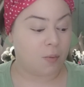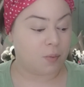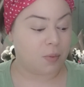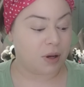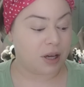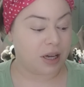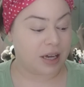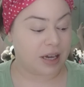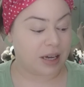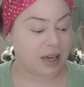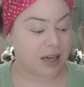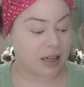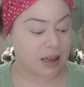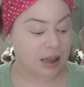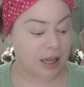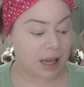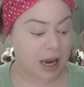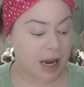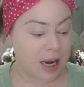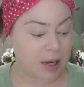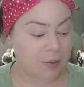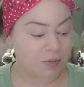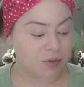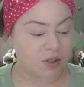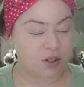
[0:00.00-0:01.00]
It
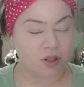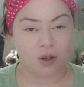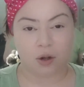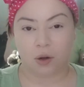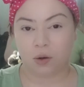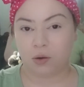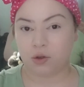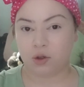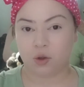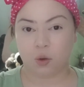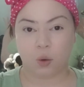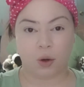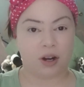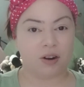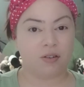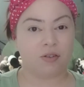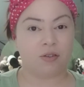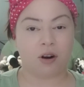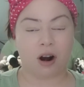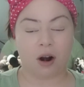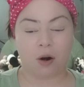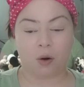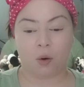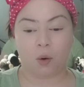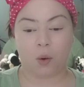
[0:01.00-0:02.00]
claims, you know,
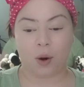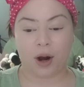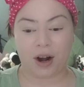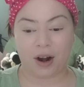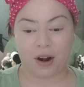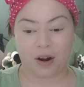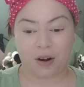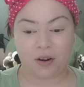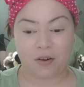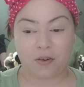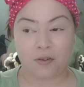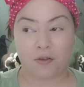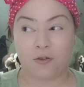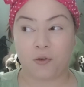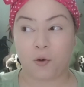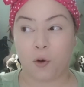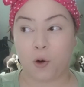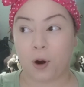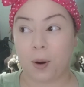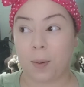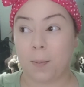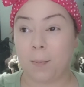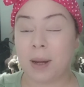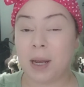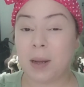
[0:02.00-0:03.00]
24-hour wear.
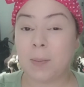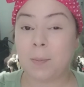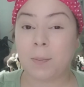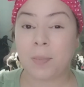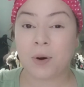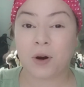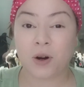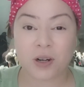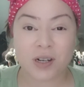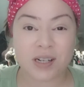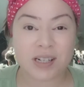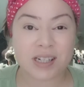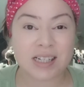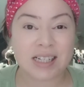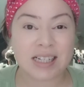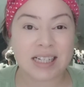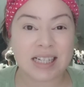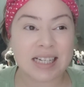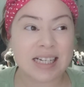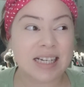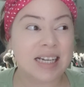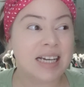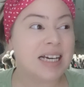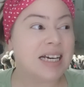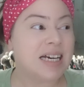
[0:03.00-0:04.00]
For me
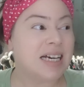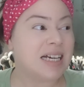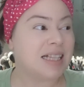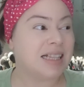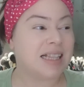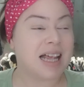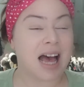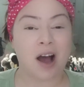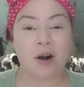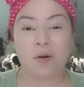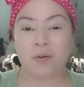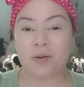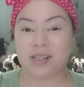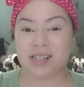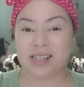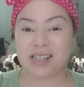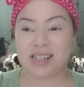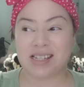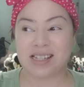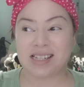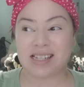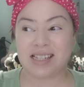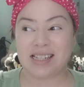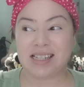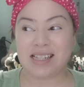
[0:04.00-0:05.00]
personally, that was
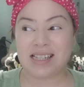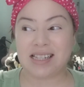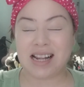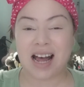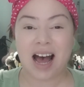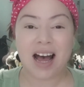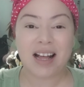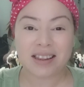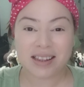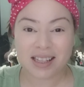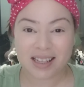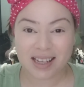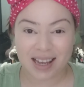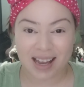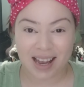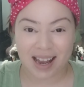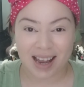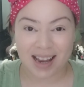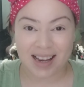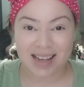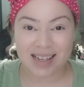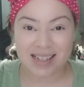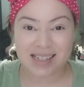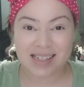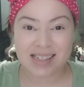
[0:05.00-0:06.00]
not the
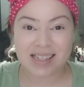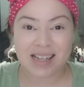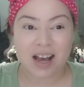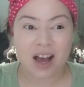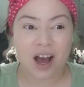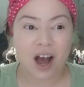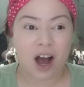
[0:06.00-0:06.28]
case.